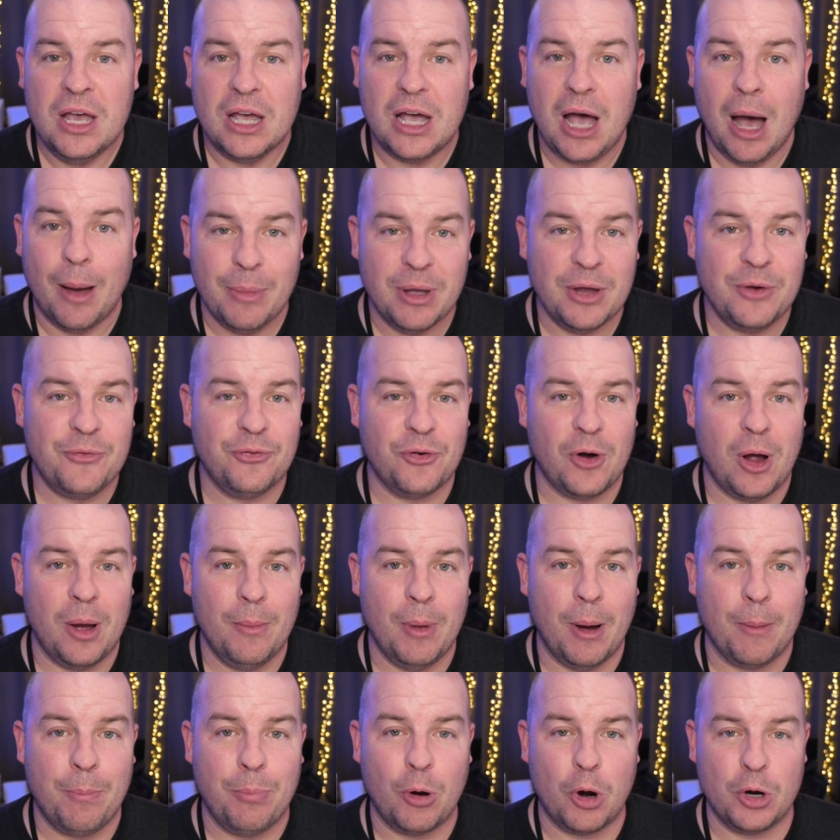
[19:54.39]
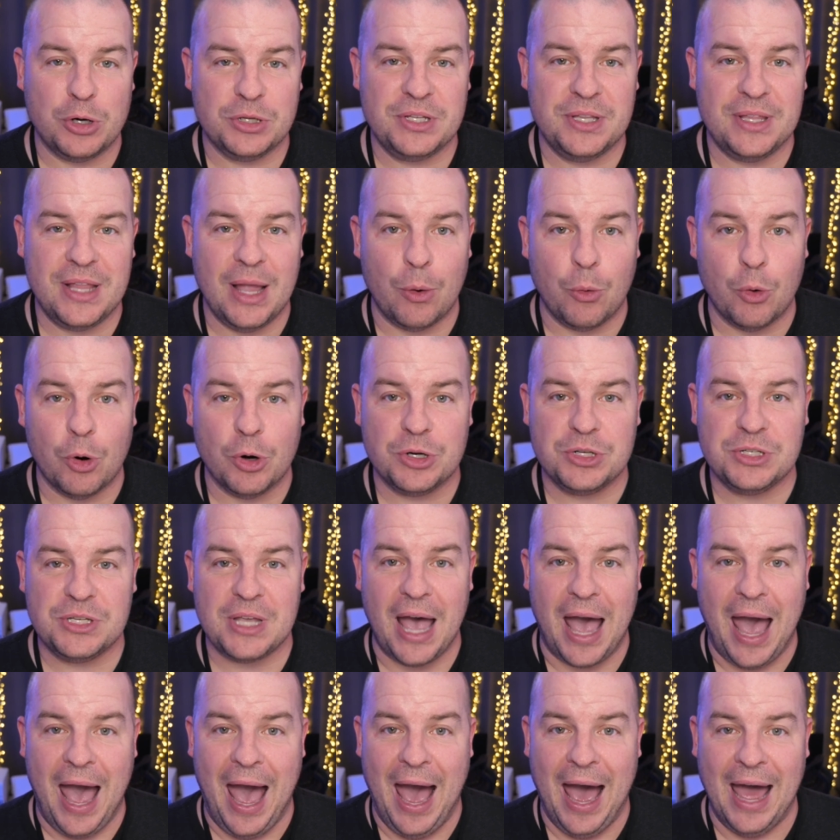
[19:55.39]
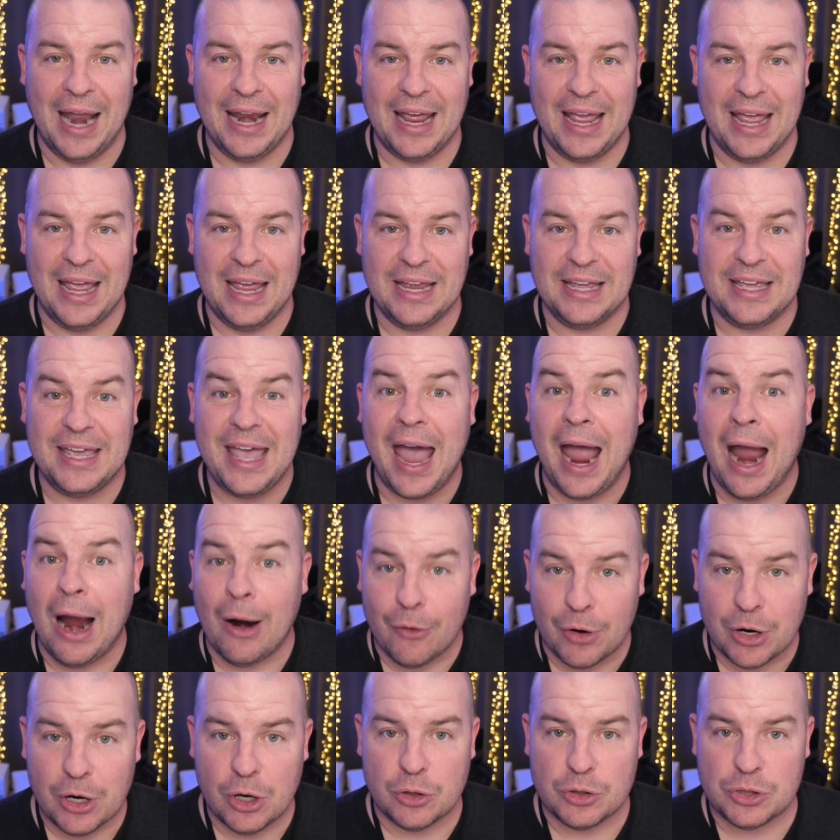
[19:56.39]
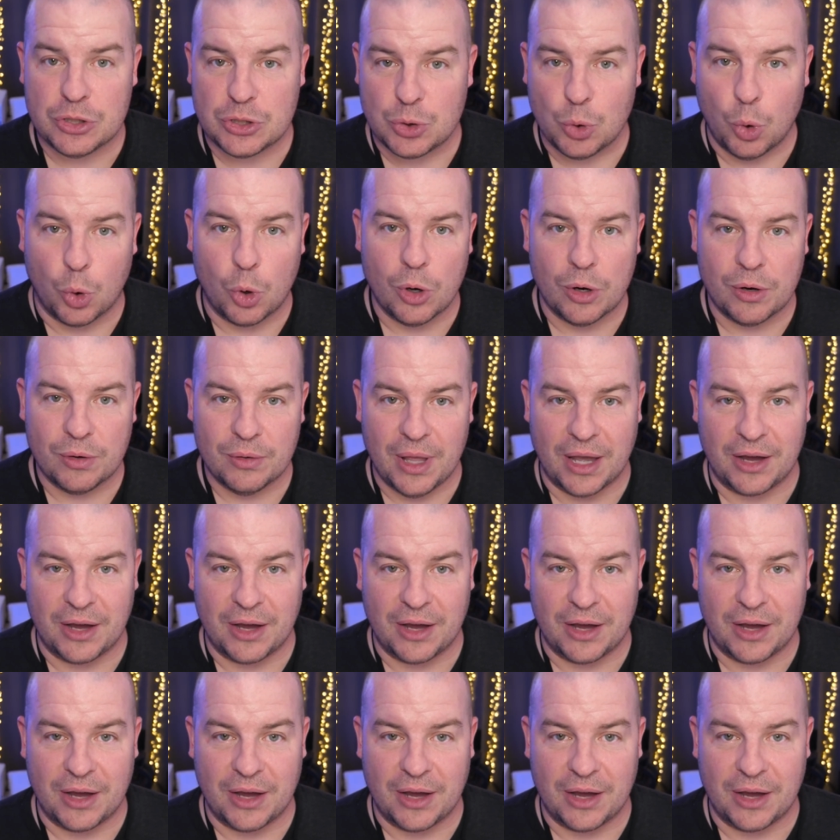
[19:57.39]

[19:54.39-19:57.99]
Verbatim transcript: coming from a person that works at a carrier store.